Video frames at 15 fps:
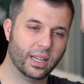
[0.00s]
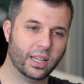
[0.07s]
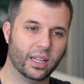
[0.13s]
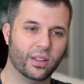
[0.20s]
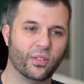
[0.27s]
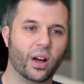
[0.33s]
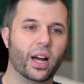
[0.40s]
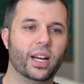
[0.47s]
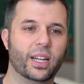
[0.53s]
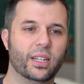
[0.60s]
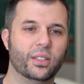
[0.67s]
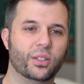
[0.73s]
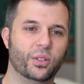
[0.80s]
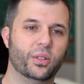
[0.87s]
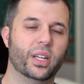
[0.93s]
If I
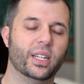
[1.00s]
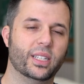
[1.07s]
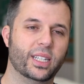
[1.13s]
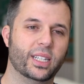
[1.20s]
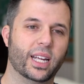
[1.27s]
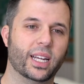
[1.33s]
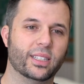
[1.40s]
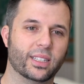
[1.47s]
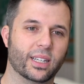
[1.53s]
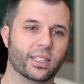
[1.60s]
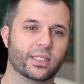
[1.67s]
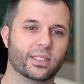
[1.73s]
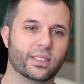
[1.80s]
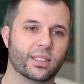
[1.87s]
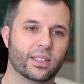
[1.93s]
didn't do that DNA
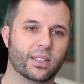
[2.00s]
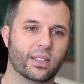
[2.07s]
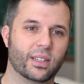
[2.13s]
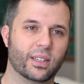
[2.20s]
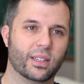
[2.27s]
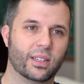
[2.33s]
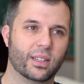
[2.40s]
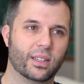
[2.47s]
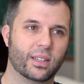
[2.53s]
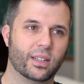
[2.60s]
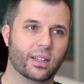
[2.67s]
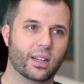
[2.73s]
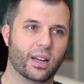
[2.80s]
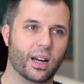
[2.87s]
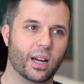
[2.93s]
test,
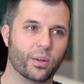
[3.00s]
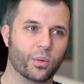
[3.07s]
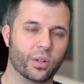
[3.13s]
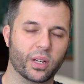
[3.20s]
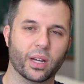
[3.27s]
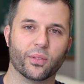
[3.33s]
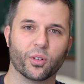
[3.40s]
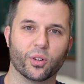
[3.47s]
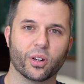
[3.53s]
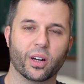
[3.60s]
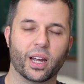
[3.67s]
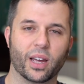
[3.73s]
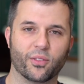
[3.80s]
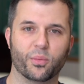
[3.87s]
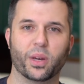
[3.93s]
I would never
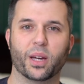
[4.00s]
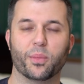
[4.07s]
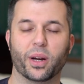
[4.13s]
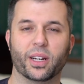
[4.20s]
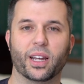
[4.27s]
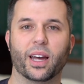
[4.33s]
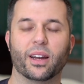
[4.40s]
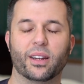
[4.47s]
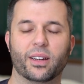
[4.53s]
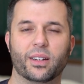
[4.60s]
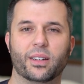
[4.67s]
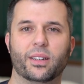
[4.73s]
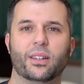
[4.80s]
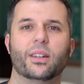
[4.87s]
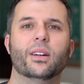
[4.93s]
have met my dad.
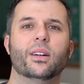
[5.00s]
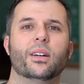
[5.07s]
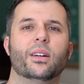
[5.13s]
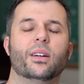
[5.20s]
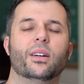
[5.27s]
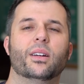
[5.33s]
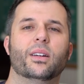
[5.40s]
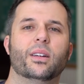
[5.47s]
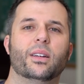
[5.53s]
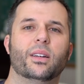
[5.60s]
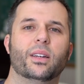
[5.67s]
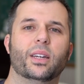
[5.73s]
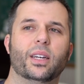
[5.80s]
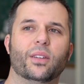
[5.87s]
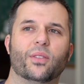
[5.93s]

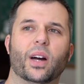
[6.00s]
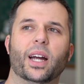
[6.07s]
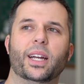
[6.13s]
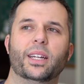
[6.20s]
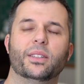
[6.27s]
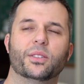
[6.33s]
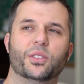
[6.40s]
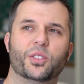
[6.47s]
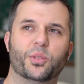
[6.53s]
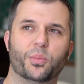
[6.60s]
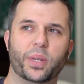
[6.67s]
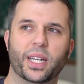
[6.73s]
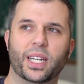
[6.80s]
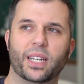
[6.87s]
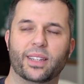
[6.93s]
If I didn't
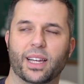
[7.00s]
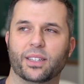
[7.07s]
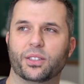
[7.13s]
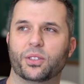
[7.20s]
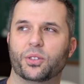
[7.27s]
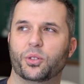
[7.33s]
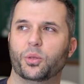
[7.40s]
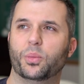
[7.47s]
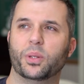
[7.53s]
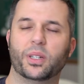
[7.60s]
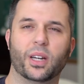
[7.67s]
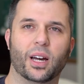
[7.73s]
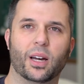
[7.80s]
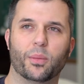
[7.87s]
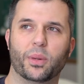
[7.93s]
spit in that stupid
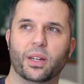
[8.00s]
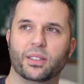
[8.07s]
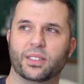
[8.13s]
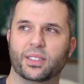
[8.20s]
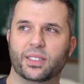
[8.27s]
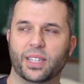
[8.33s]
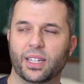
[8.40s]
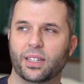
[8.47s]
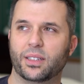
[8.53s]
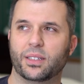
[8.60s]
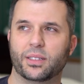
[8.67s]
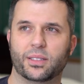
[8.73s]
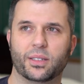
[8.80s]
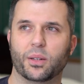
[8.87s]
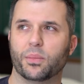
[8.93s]
cup and send it
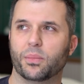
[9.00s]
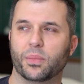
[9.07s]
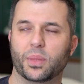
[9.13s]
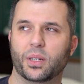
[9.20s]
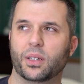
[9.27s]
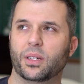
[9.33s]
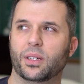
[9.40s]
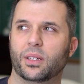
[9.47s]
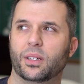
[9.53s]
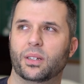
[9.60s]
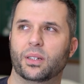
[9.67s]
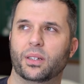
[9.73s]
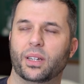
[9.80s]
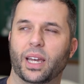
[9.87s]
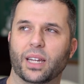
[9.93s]
to some
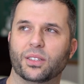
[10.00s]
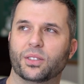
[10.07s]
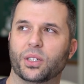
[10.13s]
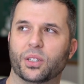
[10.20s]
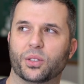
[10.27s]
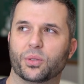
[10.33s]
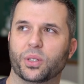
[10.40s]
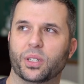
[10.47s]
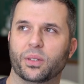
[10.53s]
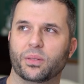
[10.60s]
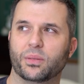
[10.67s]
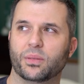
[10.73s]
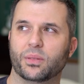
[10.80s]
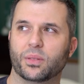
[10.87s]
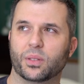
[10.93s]
ancestry
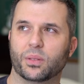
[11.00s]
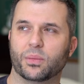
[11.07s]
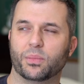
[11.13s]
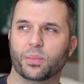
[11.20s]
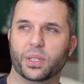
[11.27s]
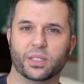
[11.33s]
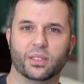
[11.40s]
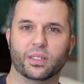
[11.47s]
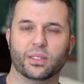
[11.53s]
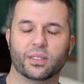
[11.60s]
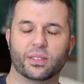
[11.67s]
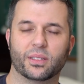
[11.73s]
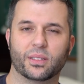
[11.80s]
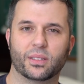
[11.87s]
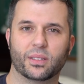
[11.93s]
business.